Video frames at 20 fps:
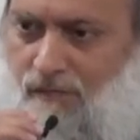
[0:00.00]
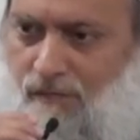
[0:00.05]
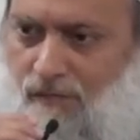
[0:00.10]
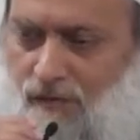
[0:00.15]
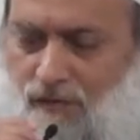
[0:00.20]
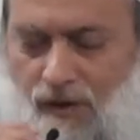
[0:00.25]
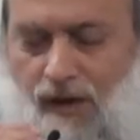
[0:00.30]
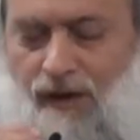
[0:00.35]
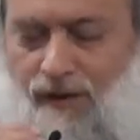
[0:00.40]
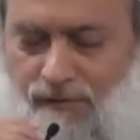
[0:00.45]

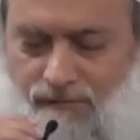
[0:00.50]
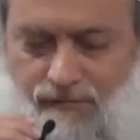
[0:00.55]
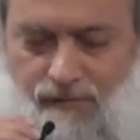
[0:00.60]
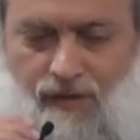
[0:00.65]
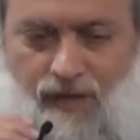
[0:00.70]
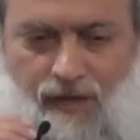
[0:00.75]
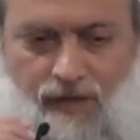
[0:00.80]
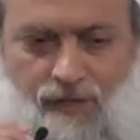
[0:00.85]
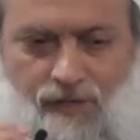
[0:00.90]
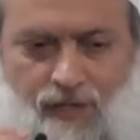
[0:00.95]
Well,
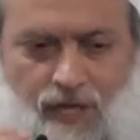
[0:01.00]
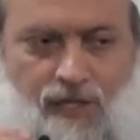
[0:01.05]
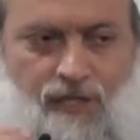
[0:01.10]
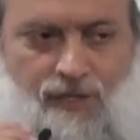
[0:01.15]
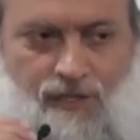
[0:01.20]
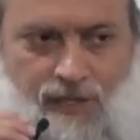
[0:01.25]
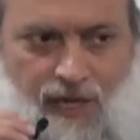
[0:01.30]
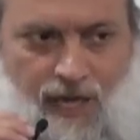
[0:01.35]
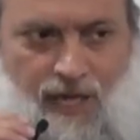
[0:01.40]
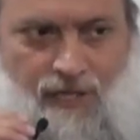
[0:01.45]
I can say the
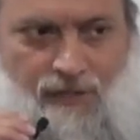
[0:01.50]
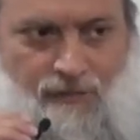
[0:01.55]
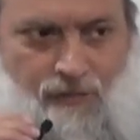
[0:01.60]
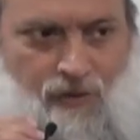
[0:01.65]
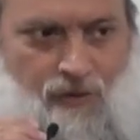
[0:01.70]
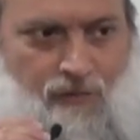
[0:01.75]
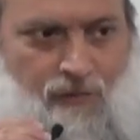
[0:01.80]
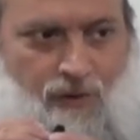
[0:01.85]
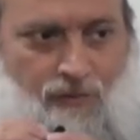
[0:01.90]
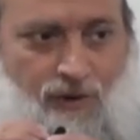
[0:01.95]
sky is
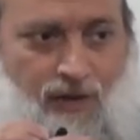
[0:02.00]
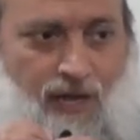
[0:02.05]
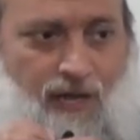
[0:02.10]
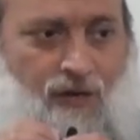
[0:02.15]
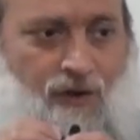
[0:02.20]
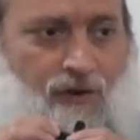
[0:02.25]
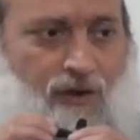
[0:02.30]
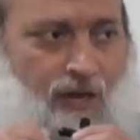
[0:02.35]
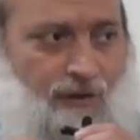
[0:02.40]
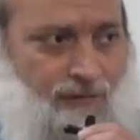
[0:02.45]
blue, but what I
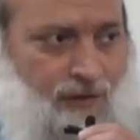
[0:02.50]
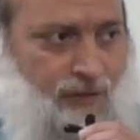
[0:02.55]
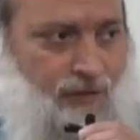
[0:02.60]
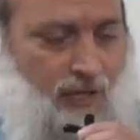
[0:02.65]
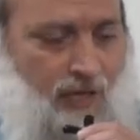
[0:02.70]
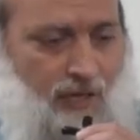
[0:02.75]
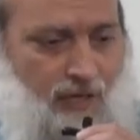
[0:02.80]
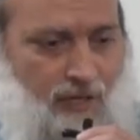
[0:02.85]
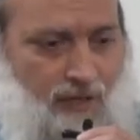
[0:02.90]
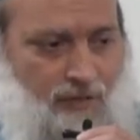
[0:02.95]
don't have to
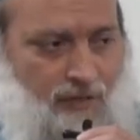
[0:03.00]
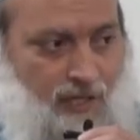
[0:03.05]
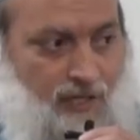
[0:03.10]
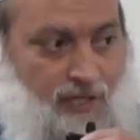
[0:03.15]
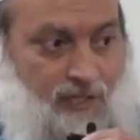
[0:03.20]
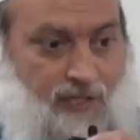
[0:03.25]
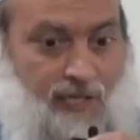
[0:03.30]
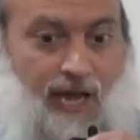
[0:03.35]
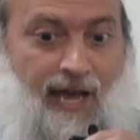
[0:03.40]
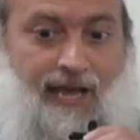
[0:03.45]
say is the
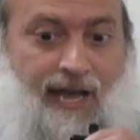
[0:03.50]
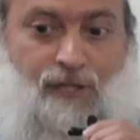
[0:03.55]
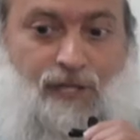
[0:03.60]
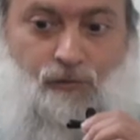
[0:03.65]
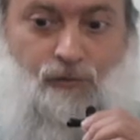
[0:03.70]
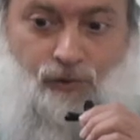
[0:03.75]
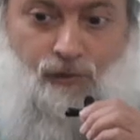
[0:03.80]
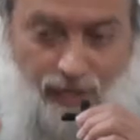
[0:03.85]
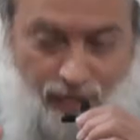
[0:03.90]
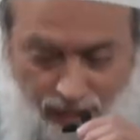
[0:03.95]
sky is
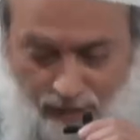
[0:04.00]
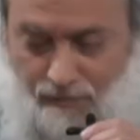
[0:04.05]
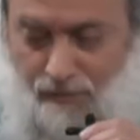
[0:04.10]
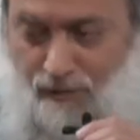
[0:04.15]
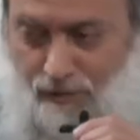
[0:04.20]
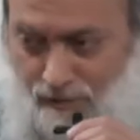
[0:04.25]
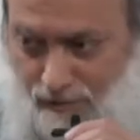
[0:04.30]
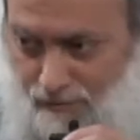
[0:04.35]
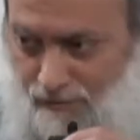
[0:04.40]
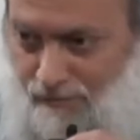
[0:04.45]
really
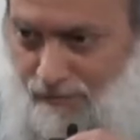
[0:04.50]
blue.